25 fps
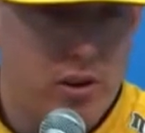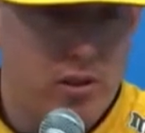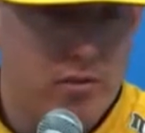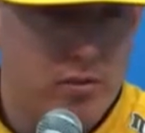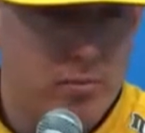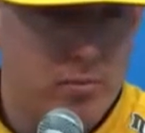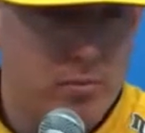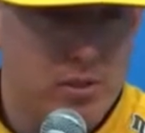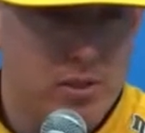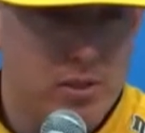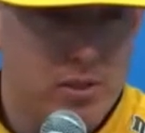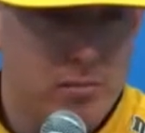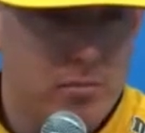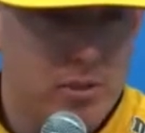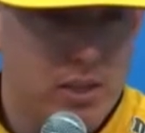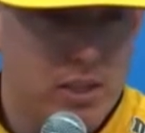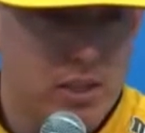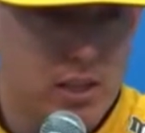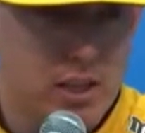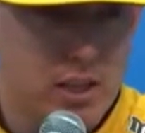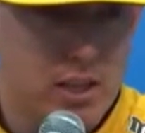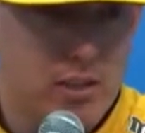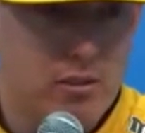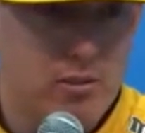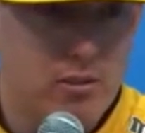of them or something
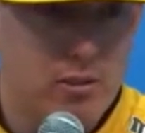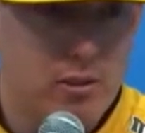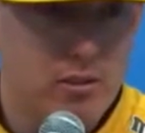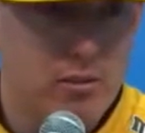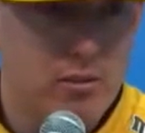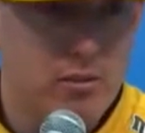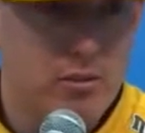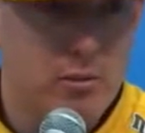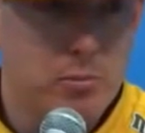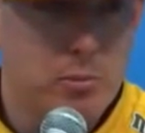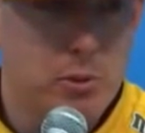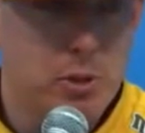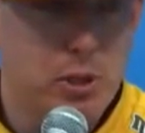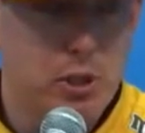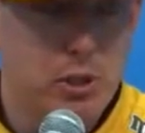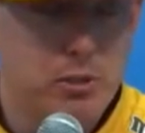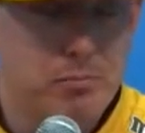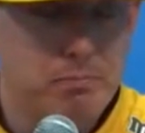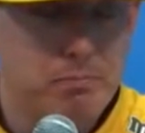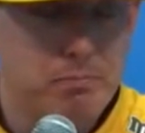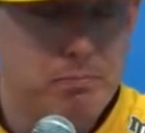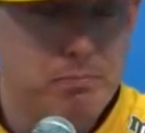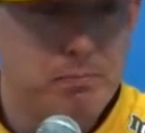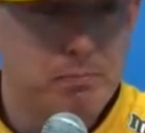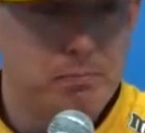like that. So it's pretty good.
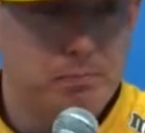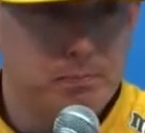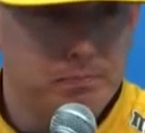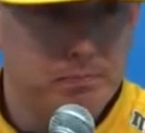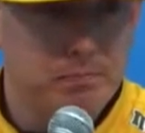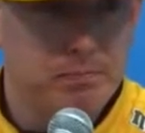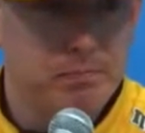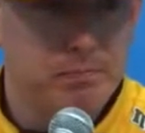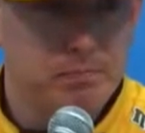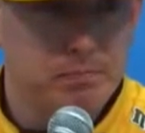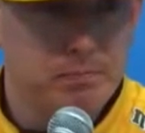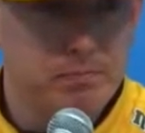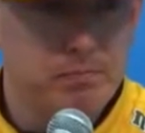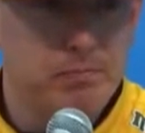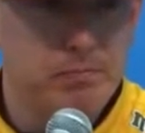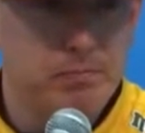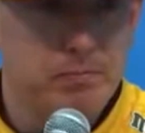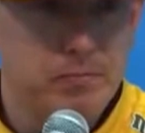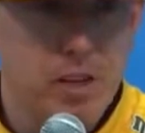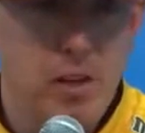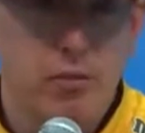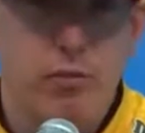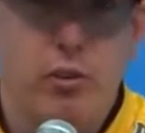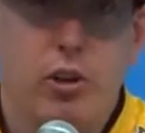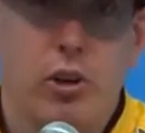
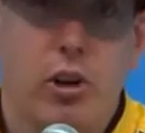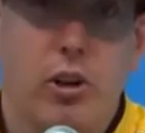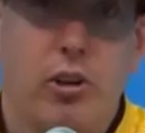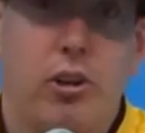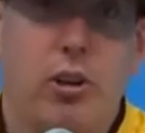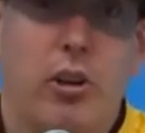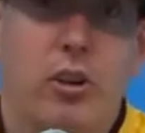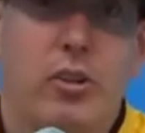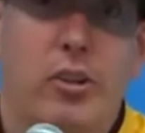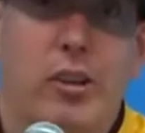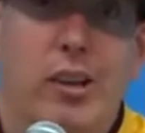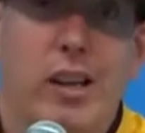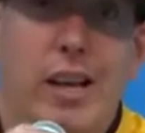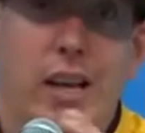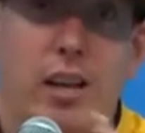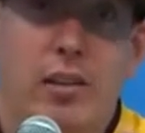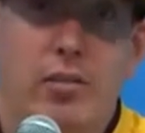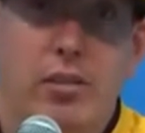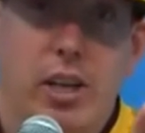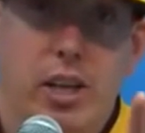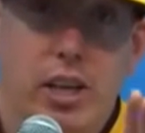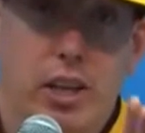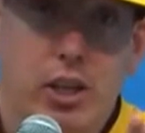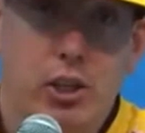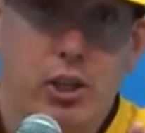If you're under a delay
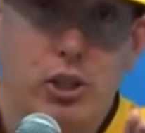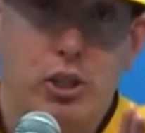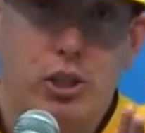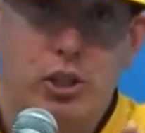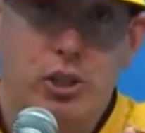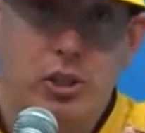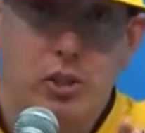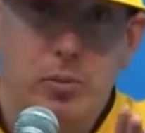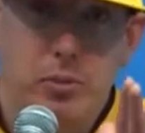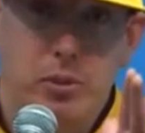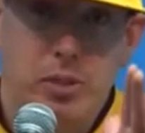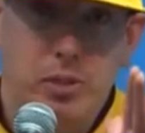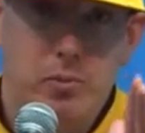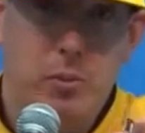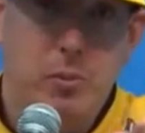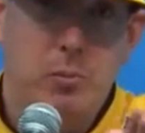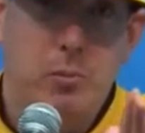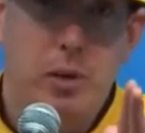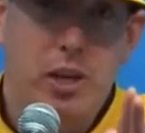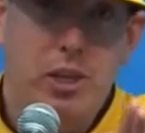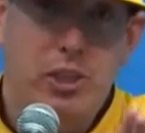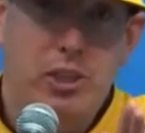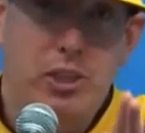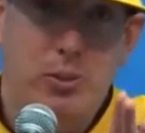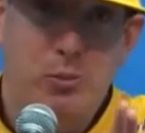of getting your shirt, please be
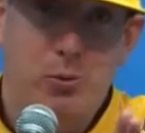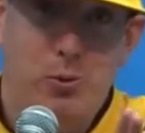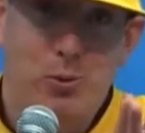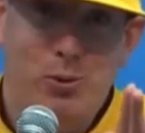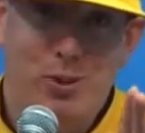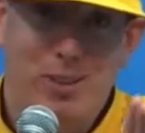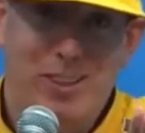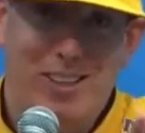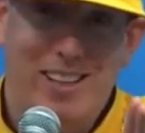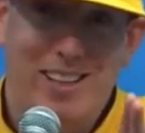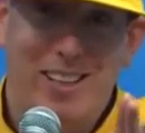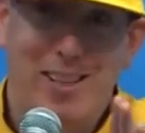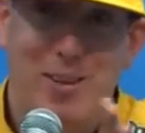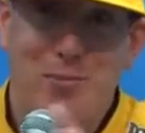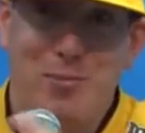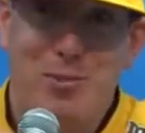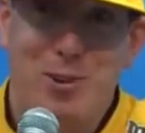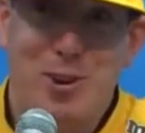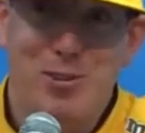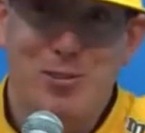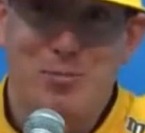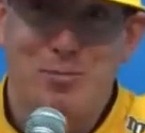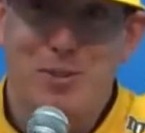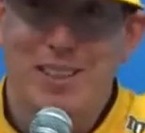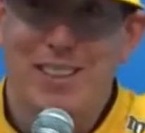patient. We're getting them.
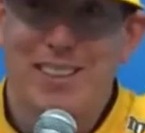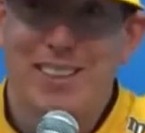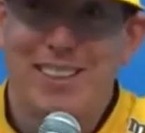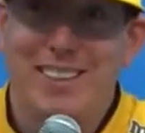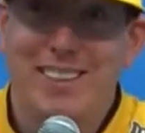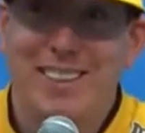Trust me.